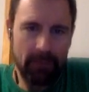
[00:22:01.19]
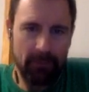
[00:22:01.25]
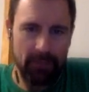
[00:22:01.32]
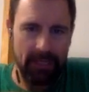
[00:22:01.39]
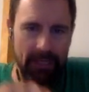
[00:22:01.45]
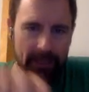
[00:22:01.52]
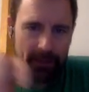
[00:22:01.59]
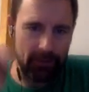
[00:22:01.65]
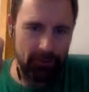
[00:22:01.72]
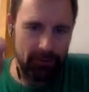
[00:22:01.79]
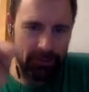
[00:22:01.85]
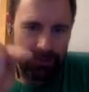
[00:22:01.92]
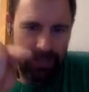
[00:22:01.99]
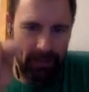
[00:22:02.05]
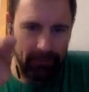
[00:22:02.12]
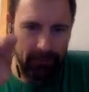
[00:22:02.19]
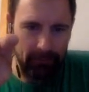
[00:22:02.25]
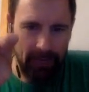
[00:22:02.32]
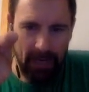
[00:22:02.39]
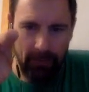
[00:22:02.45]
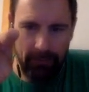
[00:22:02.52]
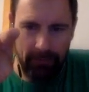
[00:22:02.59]
But yeah, you don't just have to
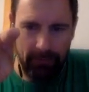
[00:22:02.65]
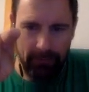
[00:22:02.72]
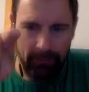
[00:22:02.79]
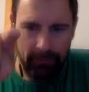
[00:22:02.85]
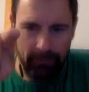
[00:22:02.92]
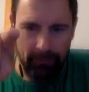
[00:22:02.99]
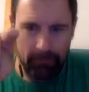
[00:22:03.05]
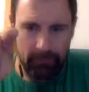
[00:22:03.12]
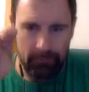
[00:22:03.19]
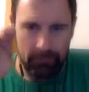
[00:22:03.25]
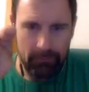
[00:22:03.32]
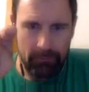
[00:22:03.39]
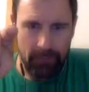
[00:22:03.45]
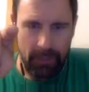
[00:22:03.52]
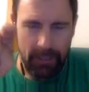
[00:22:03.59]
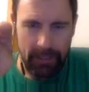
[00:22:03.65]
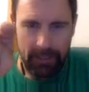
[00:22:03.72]
mount them, I